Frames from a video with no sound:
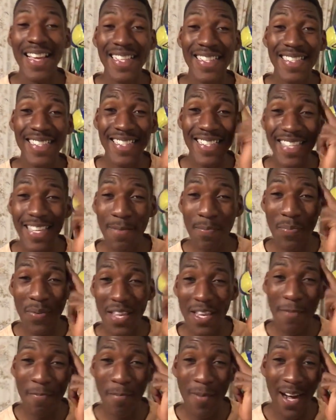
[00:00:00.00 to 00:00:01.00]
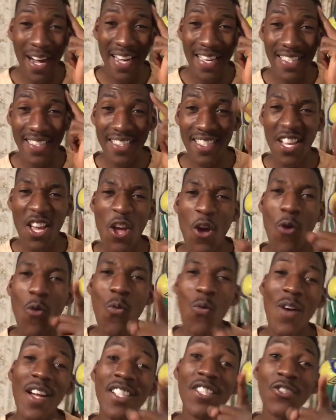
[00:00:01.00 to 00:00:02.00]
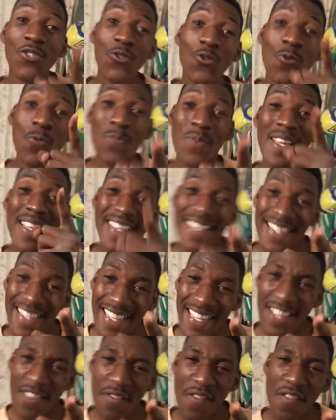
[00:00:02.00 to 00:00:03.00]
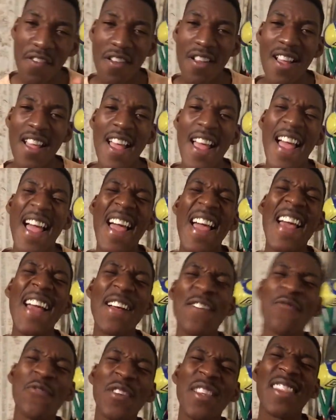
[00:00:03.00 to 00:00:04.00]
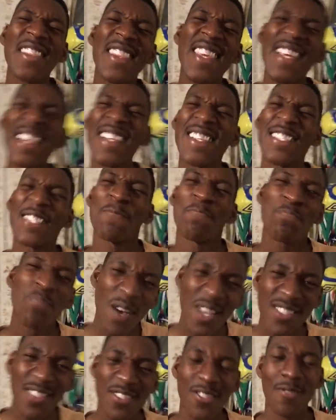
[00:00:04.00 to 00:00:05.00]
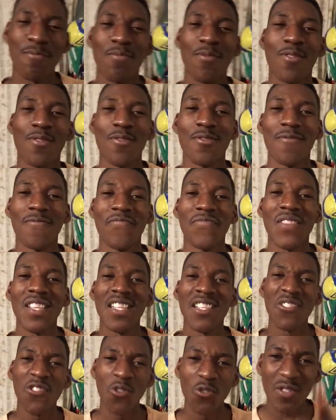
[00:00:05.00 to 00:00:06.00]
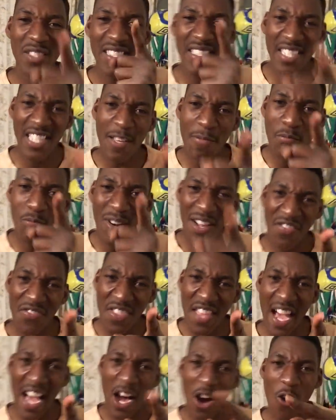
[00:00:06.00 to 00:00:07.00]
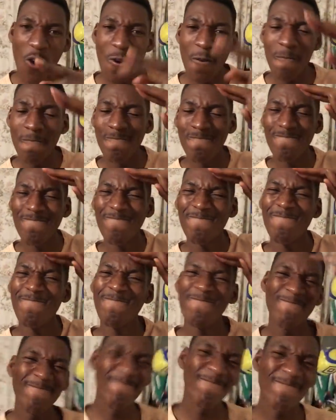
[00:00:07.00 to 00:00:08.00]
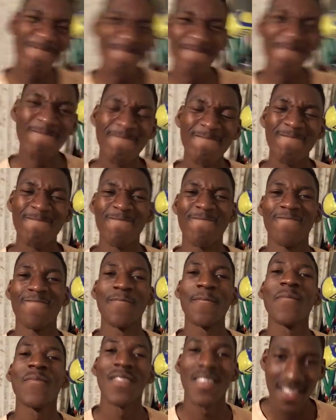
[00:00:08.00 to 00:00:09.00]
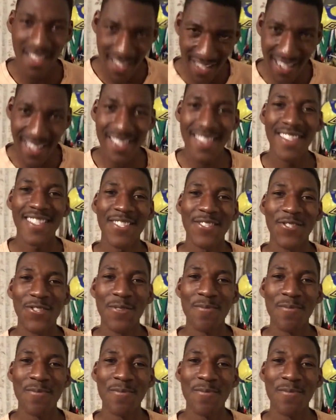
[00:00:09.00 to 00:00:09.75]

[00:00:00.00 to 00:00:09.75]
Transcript: And keep in mind, when you believe, everything is possible. So Team Randall, mm, I see